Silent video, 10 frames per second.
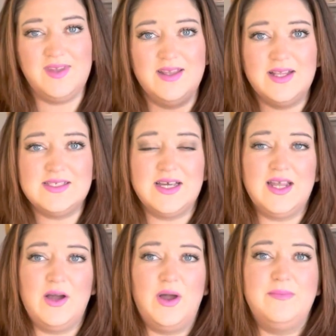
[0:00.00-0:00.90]
And that's kind of
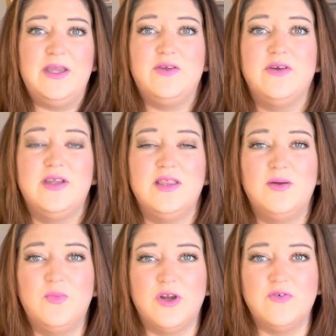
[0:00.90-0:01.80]
how I make
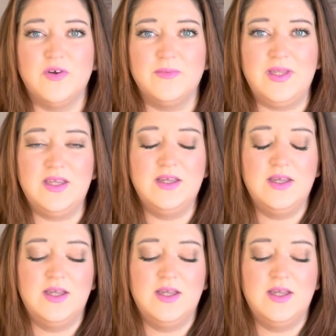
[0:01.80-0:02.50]
curriculum work for me.